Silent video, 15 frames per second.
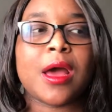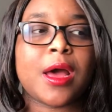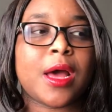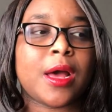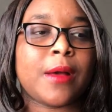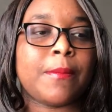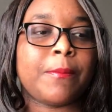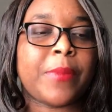
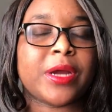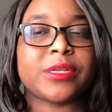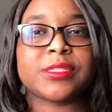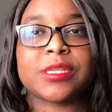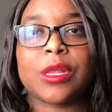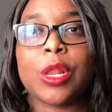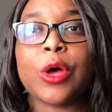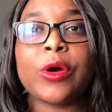um,
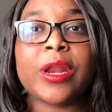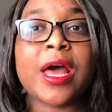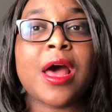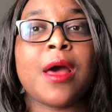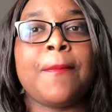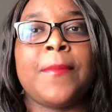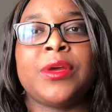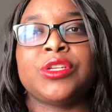
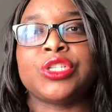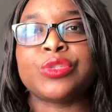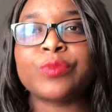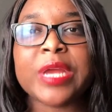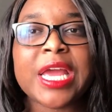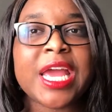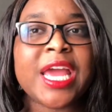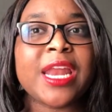Barcelona,
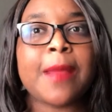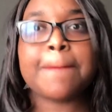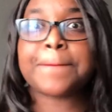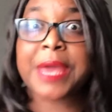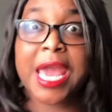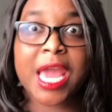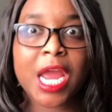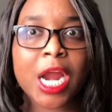Madrid,
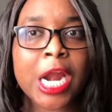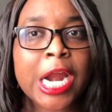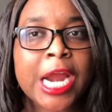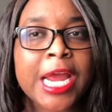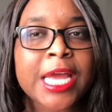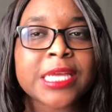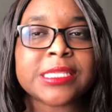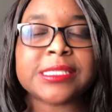
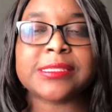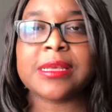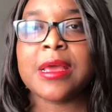Paris,